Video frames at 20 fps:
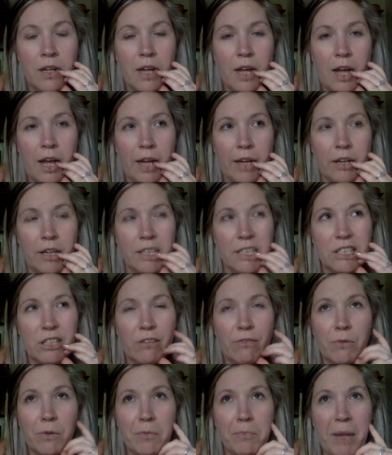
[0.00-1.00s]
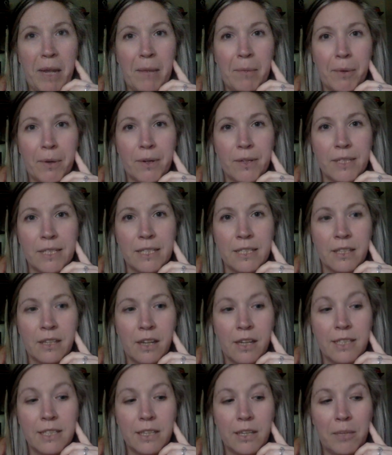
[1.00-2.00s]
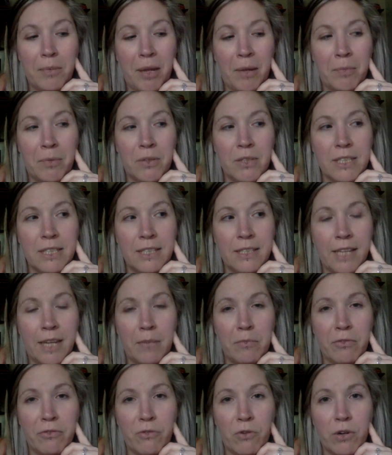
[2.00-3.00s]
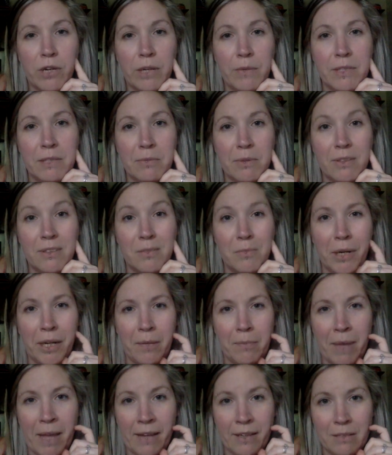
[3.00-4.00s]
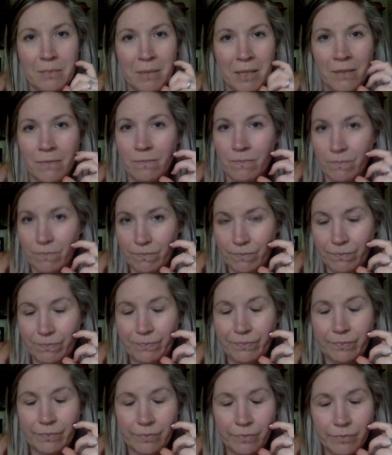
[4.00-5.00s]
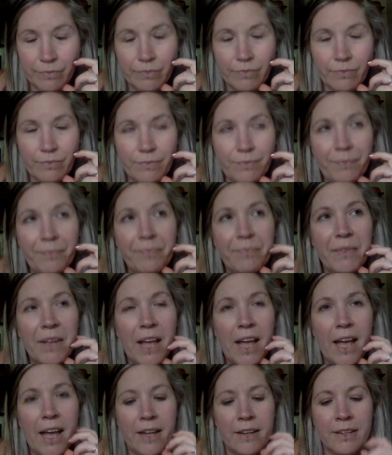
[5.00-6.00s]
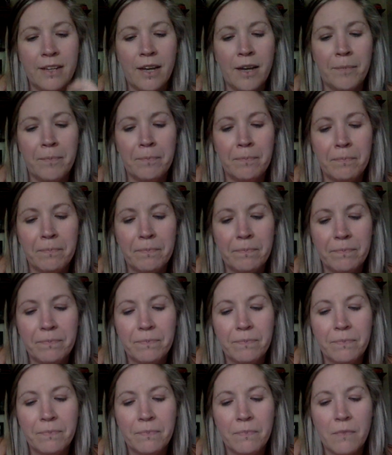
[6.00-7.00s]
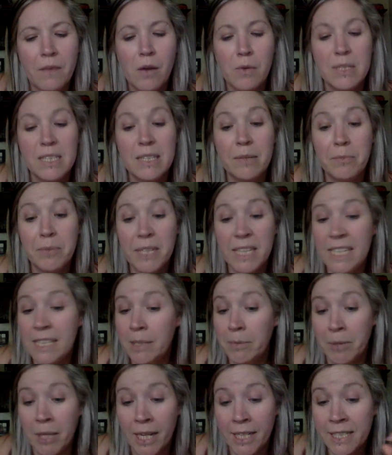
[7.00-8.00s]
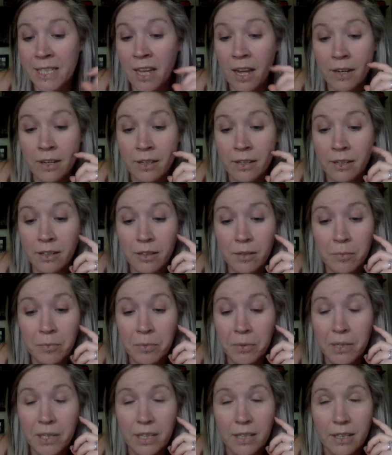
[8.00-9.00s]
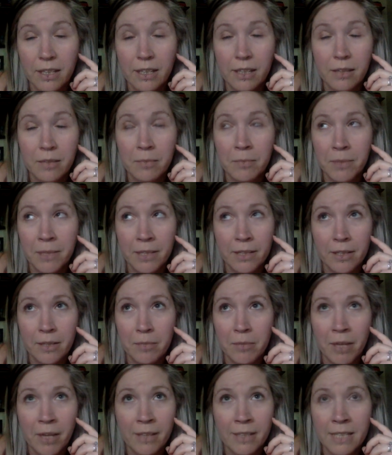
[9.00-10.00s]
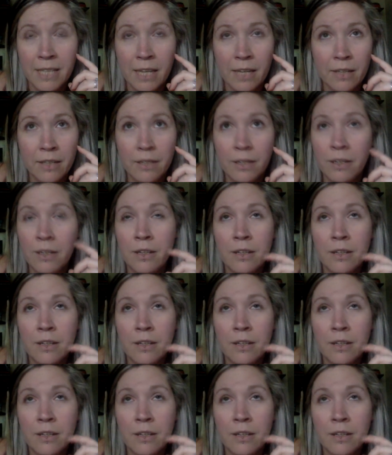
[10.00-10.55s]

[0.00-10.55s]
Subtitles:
I got served with custody papers, the day before he was supposed to bring him back to me. And I was completely blindsided. Completely blindsided.